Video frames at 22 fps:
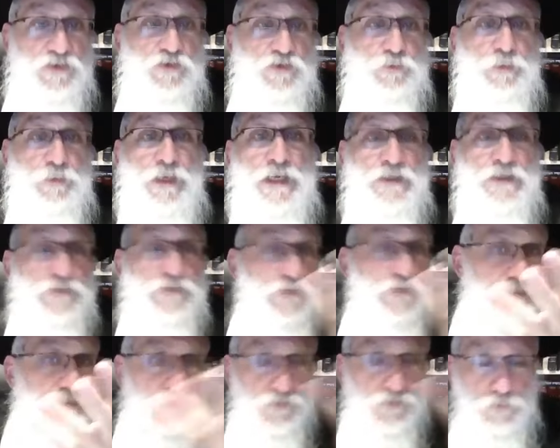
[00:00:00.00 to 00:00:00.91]
explains,
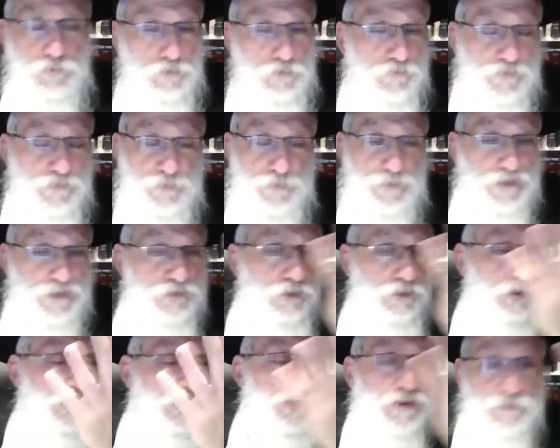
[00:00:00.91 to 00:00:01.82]
and it's all over
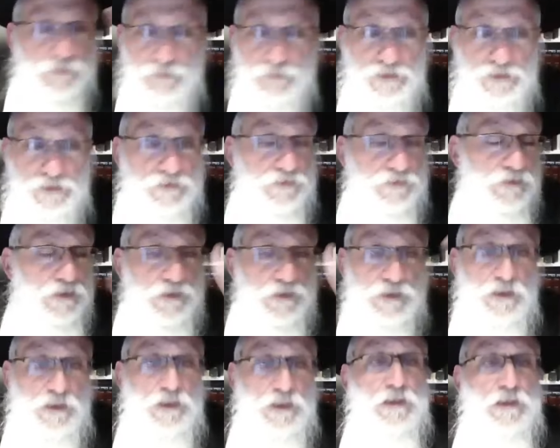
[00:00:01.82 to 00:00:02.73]
Midrashim, and
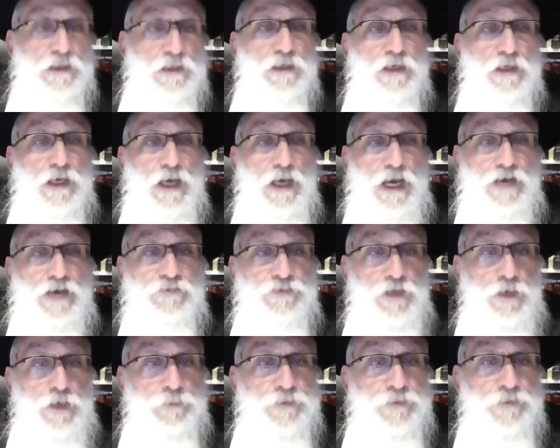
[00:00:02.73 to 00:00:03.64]

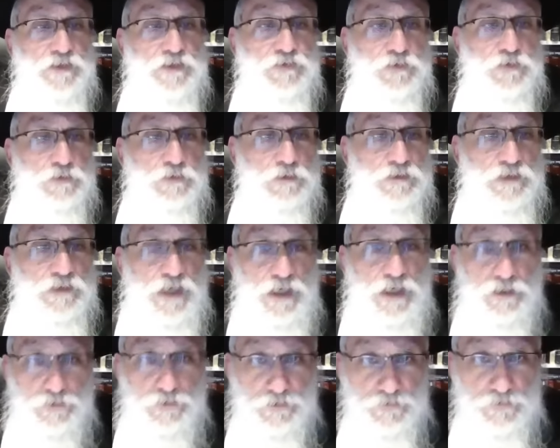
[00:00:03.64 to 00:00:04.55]
Avraham, Yitzchak, and
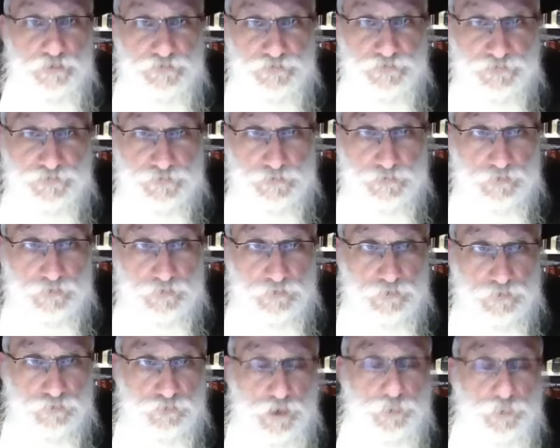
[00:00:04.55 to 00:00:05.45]
Yaakov
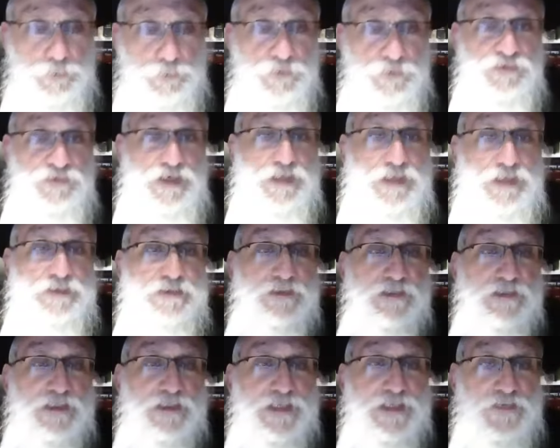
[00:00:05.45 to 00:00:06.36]
represent
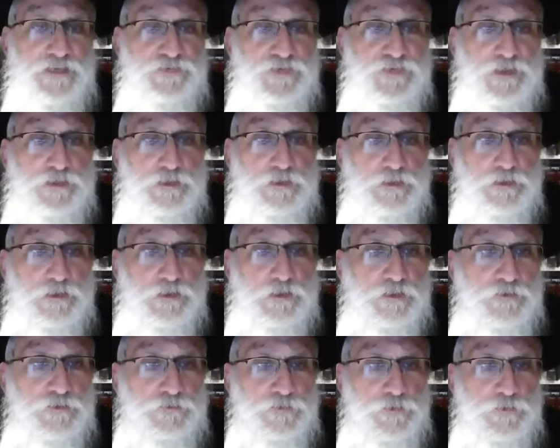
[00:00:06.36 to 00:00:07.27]
Chesed,
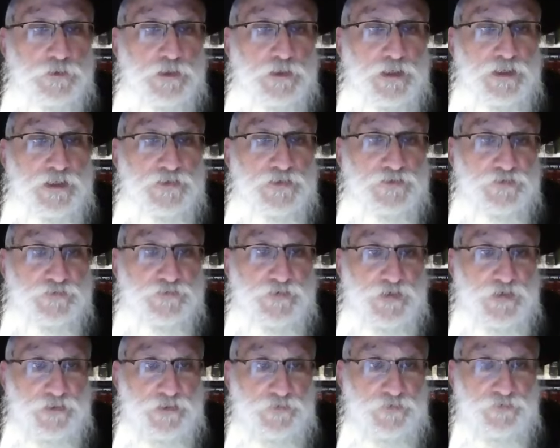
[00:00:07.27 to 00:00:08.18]
Gevura, and
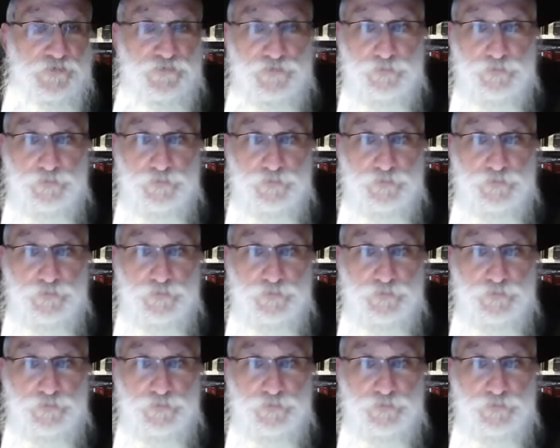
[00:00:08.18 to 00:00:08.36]
Teferes.